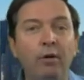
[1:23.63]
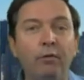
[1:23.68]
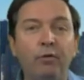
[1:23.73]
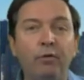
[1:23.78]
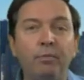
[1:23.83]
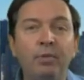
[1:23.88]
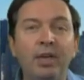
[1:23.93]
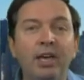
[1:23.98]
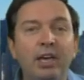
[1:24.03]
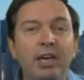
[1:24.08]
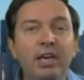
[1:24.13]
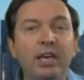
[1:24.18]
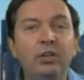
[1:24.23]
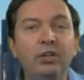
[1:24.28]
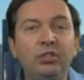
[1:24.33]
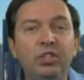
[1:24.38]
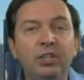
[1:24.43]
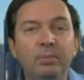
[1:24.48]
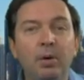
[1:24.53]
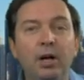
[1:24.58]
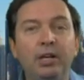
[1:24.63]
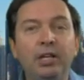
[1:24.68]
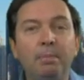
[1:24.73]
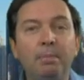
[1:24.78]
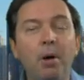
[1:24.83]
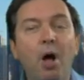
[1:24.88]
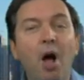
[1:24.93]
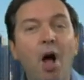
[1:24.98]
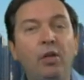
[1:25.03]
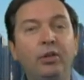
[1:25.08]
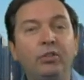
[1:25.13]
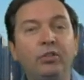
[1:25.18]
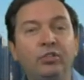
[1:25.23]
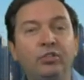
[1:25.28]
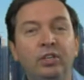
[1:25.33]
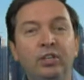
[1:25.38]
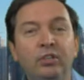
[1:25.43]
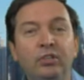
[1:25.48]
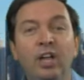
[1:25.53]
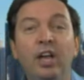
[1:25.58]
from the easy money
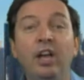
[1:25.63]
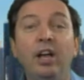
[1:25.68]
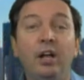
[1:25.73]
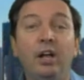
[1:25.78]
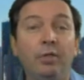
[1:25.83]
policies